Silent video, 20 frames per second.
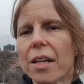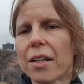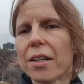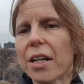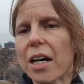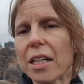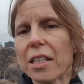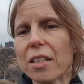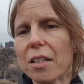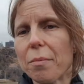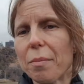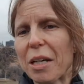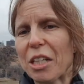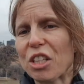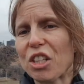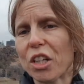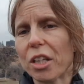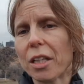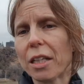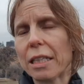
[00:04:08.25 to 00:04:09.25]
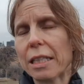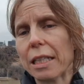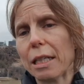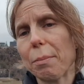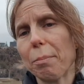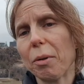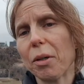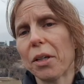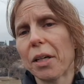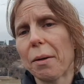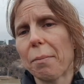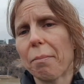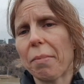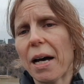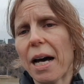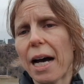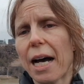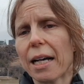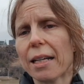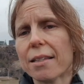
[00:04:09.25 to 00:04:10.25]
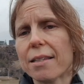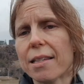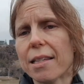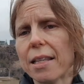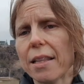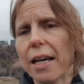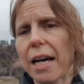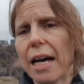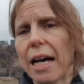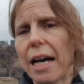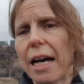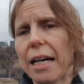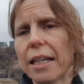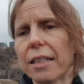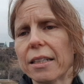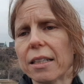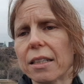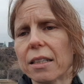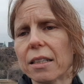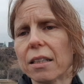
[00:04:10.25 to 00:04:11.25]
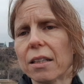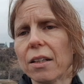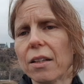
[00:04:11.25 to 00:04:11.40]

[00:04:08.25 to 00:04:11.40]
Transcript: not to mention the deeper impacts that